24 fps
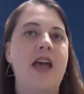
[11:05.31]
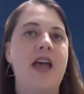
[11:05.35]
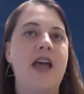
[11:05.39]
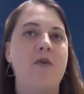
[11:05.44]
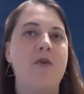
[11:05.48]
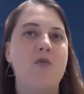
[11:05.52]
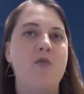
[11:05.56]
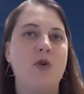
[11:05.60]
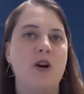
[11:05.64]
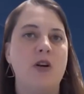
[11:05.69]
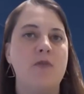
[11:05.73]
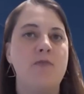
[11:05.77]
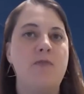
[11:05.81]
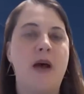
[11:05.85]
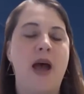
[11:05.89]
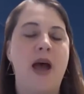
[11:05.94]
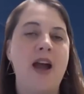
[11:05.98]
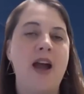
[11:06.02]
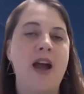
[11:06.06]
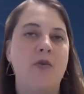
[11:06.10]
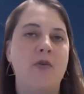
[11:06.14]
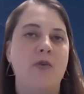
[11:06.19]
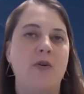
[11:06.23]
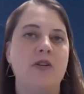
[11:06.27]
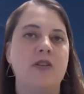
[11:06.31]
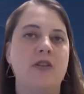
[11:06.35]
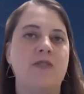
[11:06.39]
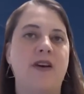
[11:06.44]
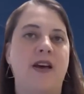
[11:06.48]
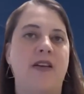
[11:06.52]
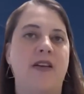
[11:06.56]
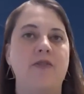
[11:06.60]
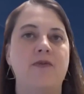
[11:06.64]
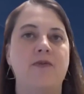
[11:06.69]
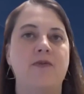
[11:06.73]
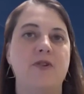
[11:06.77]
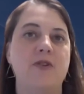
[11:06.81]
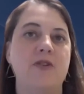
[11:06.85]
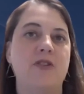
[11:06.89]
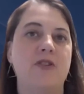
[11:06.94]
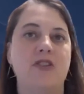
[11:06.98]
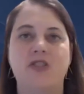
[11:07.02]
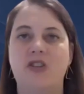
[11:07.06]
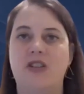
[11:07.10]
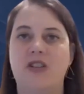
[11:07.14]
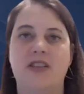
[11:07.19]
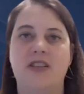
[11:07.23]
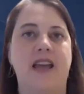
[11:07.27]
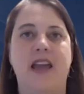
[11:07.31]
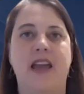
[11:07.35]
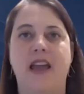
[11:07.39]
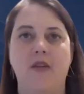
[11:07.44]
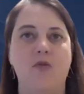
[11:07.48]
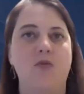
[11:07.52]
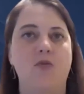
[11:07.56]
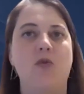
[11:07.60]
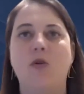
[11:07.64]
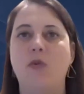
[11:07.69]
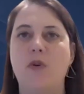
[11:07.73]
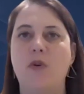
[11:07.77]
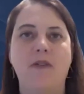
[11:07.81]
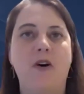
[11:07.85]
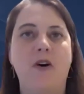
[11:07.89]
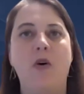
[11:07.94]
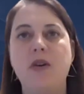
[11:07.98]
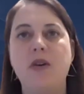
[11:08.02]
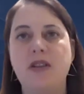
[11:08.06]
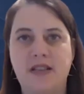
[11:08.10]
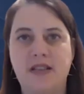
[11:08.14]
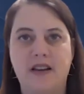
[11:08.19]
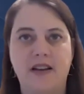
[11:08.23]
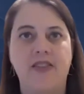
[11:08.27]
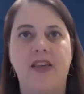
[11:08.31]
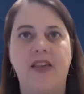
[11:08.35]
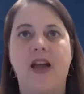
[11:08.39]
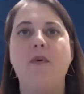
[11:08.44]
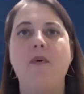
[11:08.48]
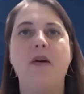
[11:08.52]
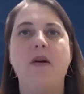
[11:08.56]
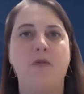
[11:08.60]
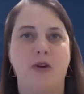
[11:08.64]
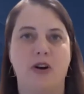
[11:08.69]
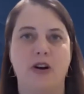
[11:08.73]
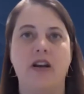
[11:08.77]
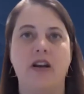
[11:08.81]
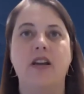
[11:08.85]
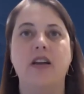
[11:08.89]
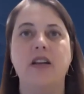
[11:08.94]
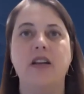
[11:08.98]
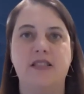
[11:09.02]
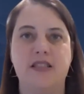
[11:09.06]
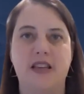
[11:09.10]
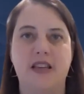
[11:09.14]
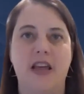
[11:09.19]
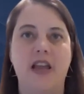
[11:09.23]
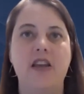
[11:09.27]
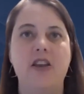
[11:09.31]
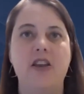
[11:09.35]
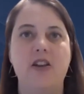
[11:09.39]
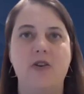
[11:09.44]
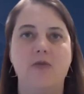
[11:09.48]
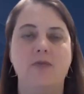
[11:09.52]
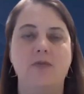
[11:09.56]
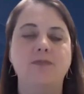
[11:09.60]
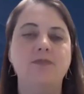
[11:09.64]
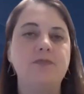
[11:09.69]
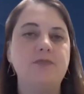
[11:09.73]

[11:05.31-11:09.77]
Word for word: and work backwards versus just saying, well, we've always done it that way, we're going to continue.